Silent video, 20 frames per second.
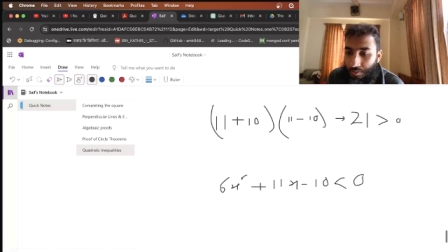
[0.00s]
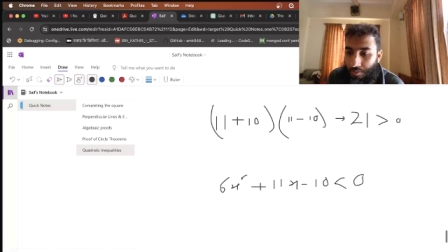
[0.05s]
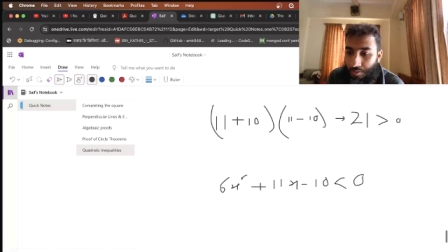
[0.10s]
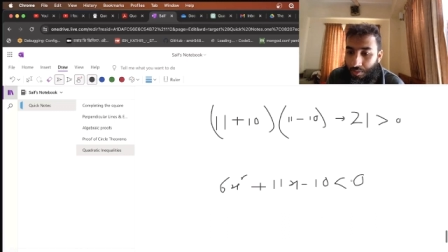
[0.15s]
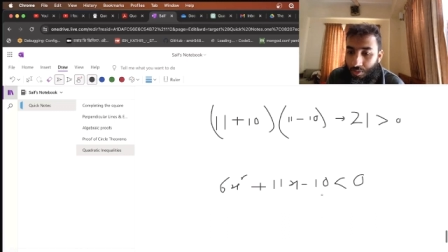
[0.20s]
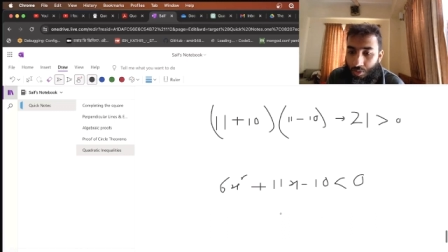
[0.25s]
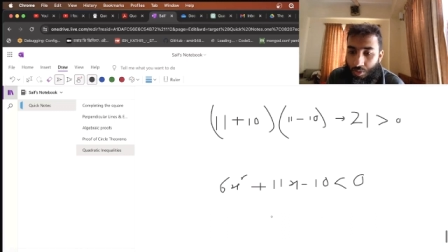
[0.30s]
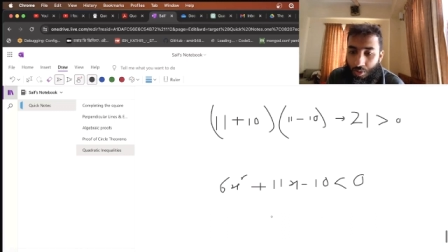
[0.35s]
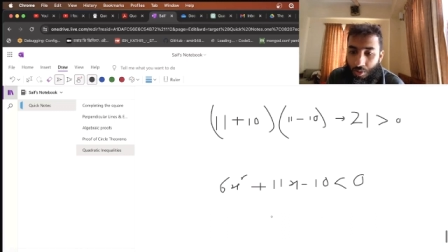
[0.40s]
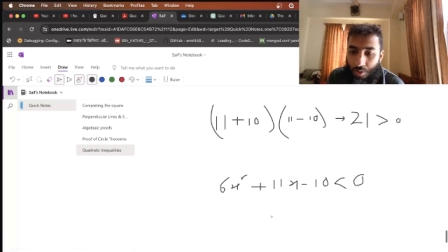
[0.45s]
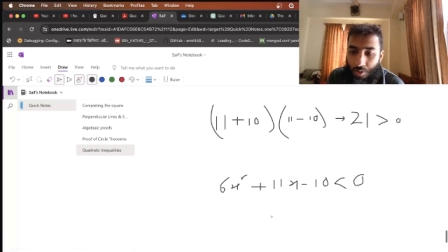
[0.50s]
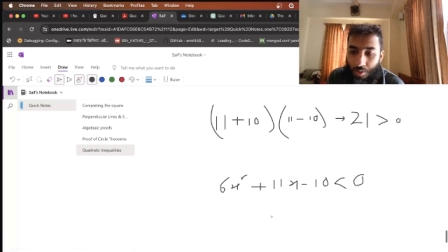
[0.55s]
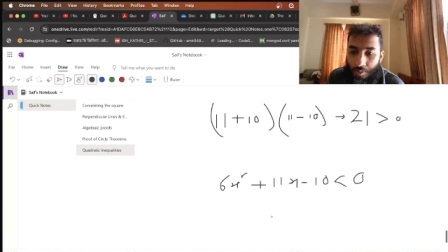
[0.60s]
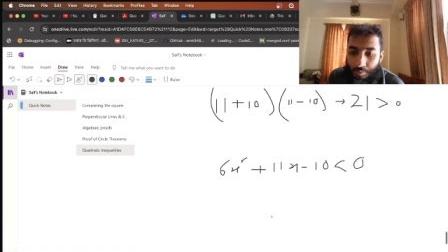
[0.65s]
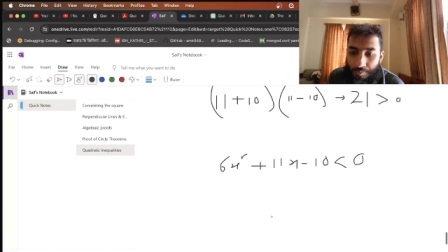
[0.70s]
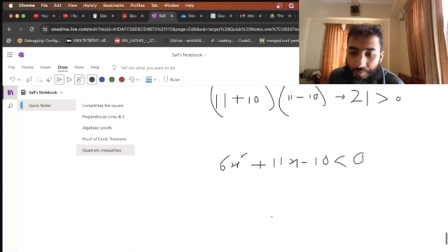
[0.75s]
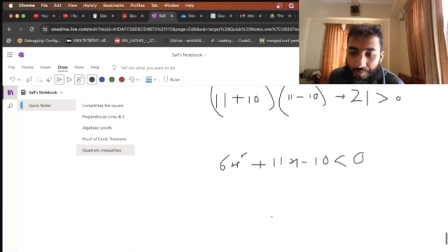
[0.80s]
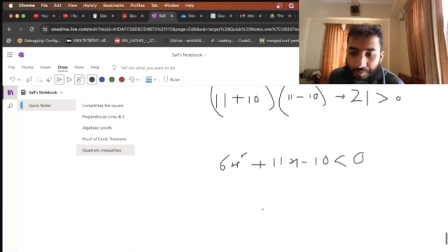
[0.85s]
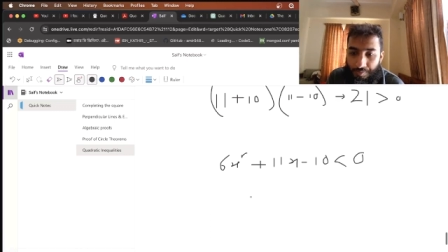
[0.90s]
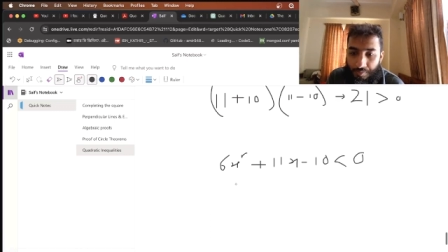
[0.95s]
So
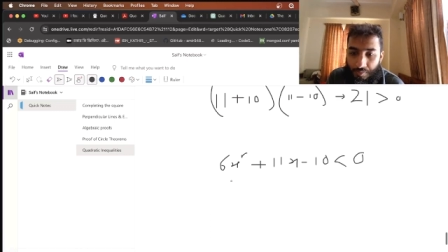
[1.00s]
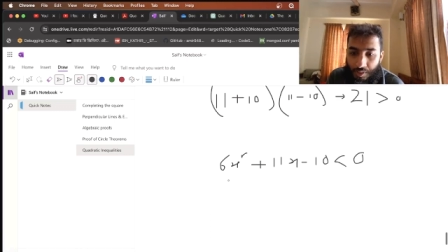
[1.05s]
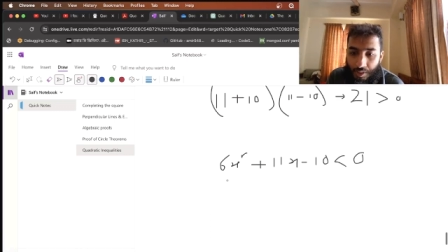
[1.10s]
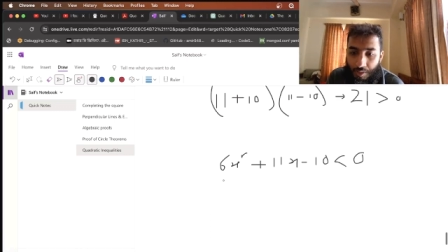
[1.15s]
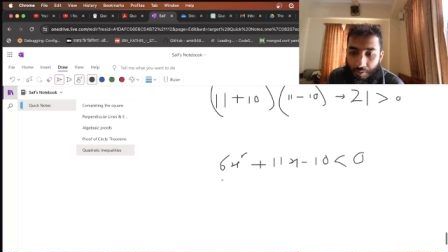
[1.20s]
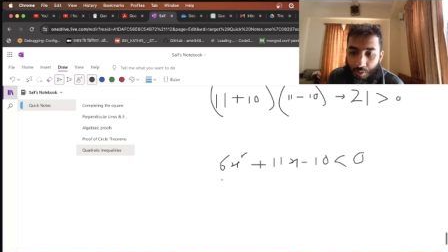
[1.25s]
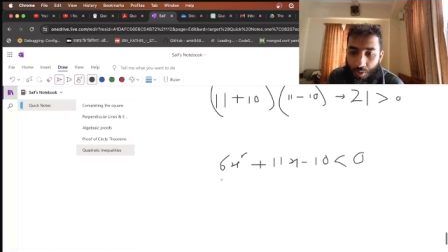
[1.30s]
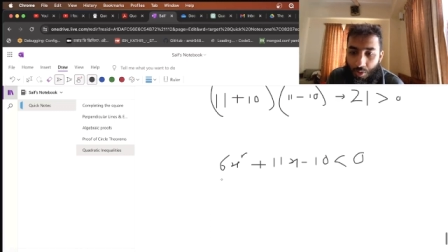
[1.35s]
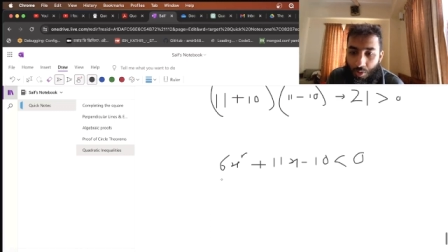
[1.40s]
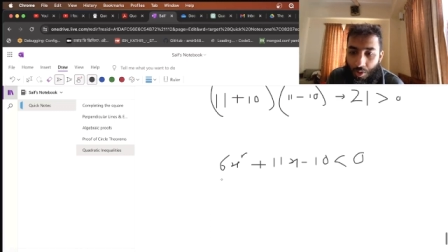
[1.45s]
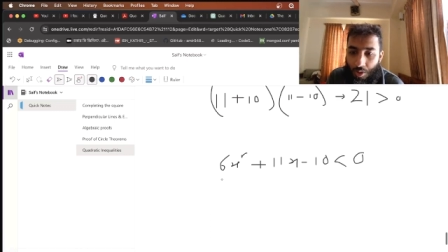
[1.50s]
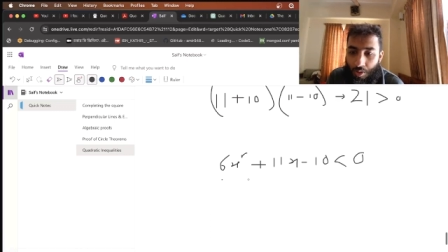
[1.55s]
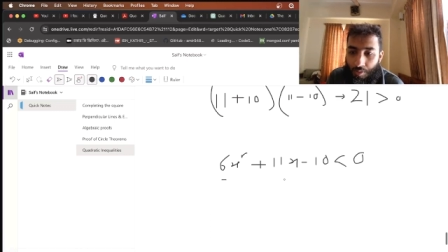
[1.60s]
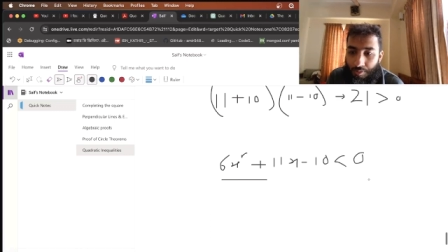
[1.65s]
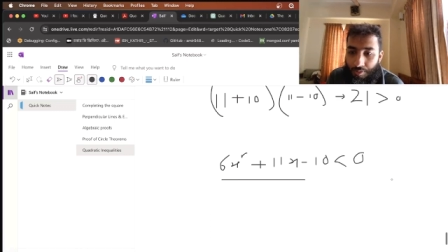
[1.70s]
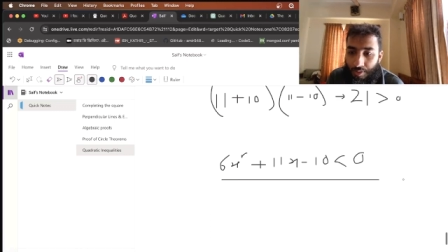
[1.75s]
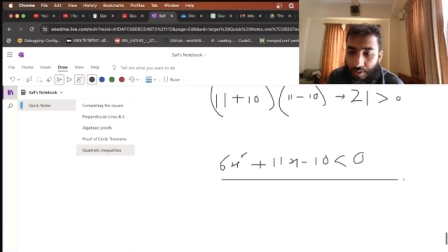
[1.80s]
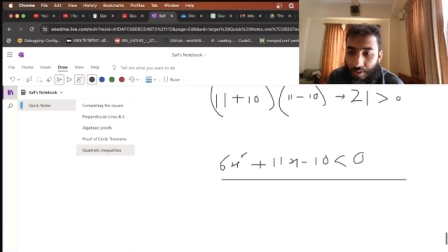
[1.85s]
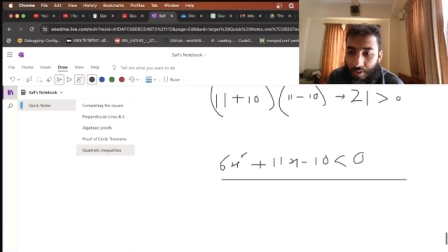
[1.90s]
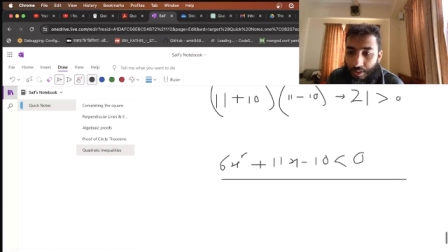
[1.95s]
you have to solve
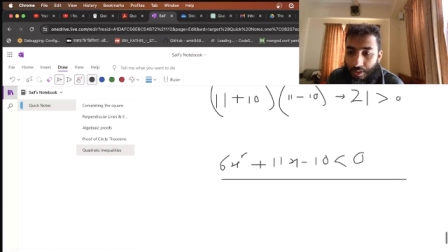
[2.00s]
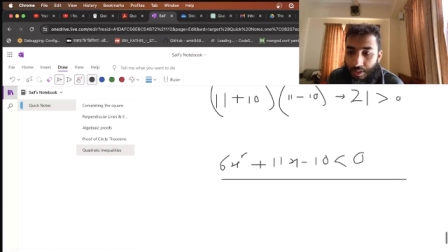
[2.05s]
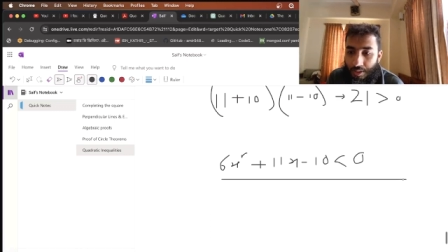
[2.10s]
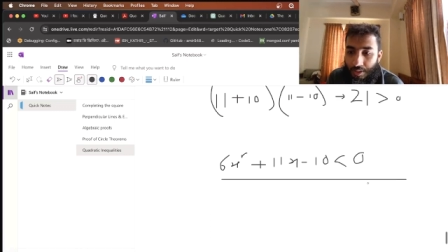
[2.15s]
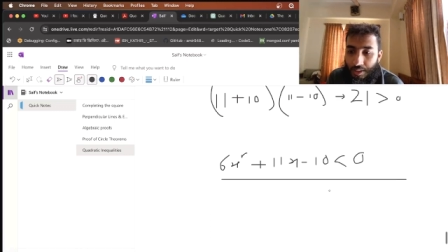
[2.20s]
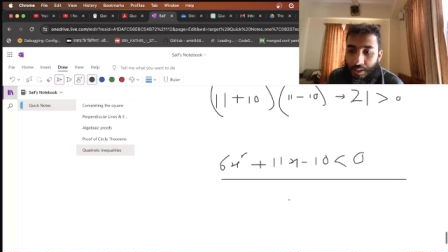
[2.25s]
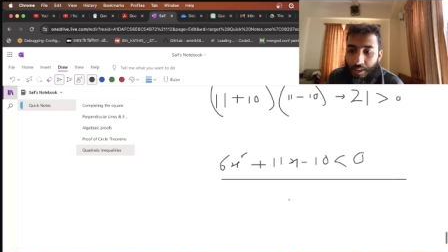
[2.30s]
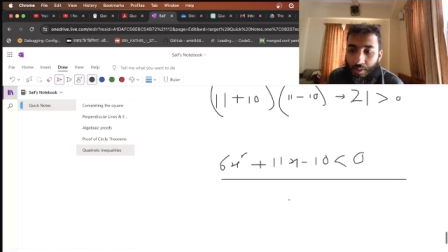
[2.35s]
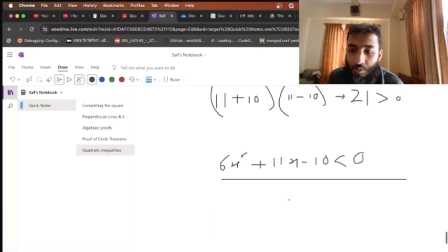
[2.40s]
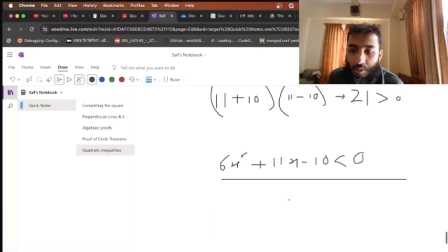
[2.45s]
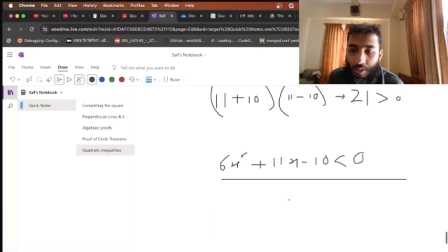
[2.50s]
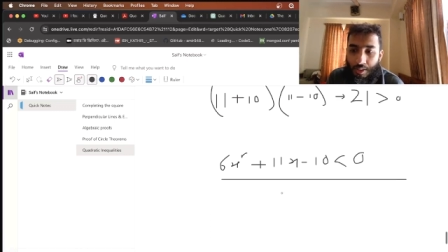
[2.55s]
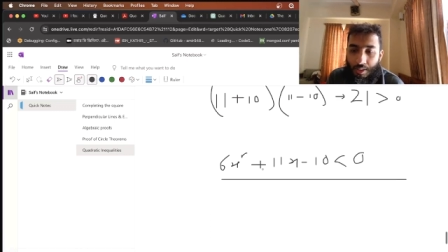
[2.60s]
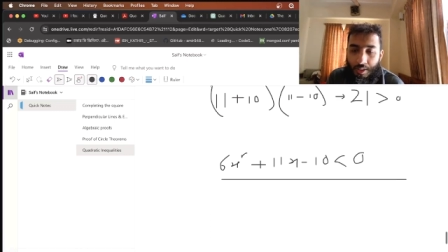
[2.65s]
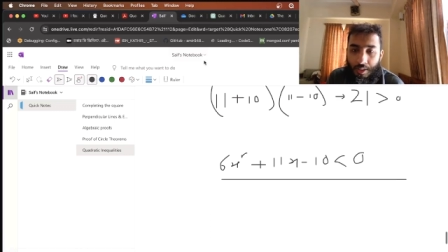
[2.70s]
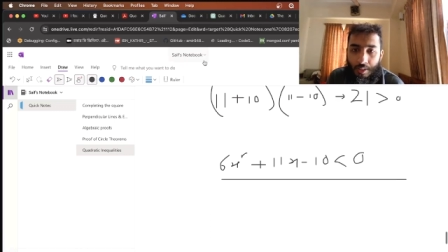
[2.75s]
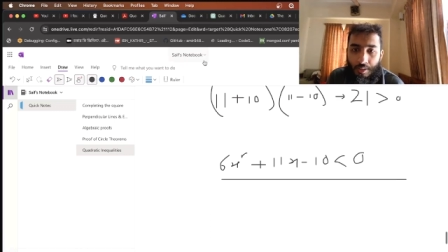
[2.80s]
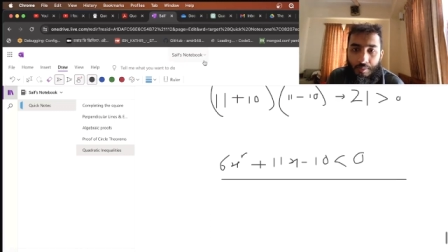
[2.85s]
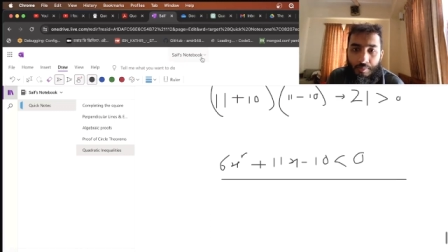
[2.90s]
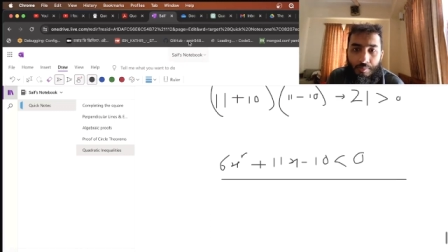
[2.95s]
this
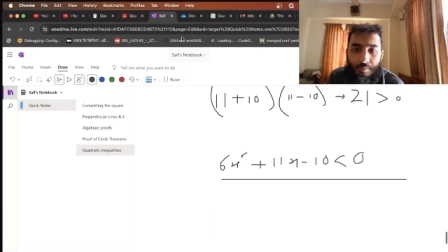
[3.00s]
inequality.